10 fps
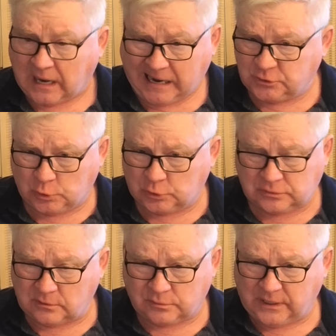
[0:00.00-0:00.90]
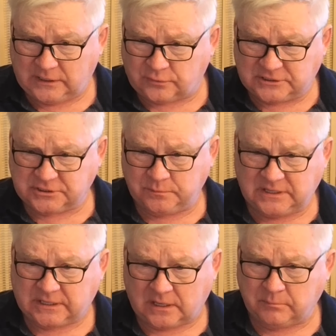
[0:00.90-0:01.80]
I don't rate Russian
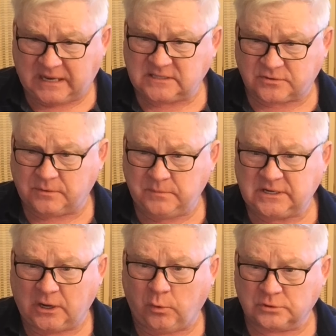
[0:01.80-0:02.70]
media, mainstream media,